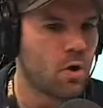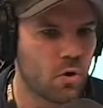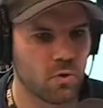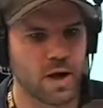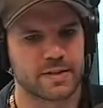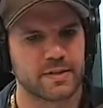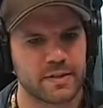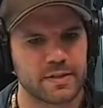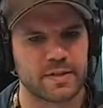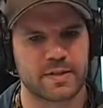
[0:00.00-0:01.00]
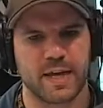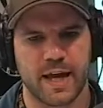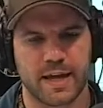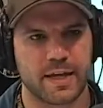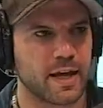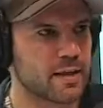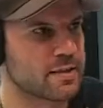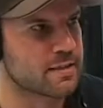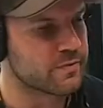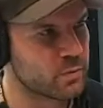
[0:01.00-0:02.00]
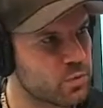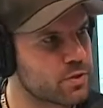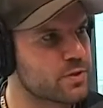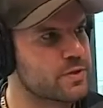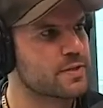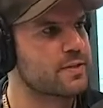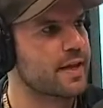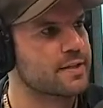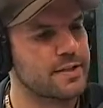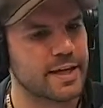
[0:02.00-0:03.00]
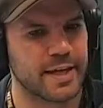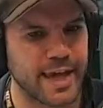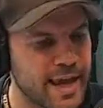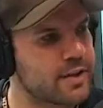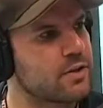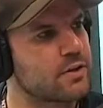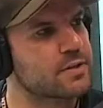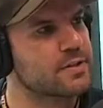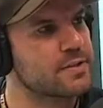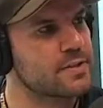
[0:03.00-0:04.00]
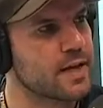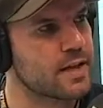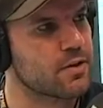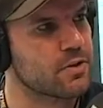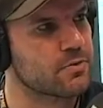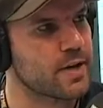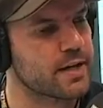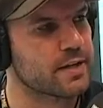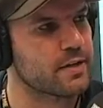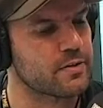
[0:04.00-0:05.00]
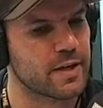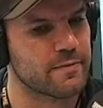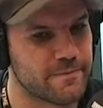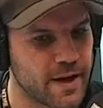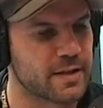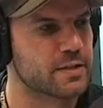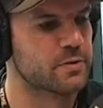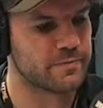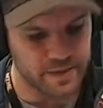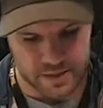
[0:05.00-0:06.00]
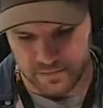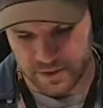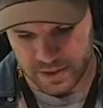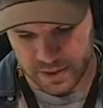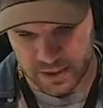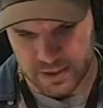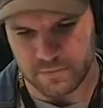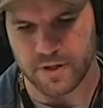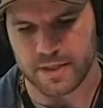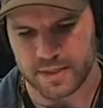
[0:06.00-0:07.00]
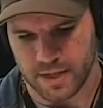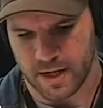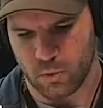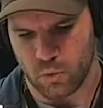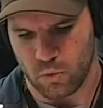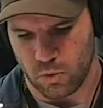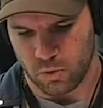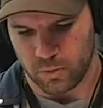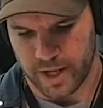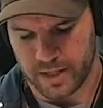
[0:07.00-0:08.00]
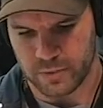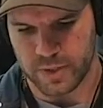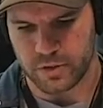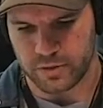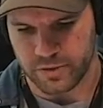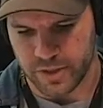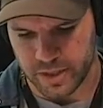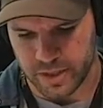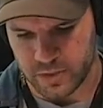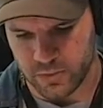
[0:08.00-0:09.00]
All right, so this is a list of the words that you cannot say on the radio. They're far too offensive. There's a list of, I'd say, about 20 or 30 of these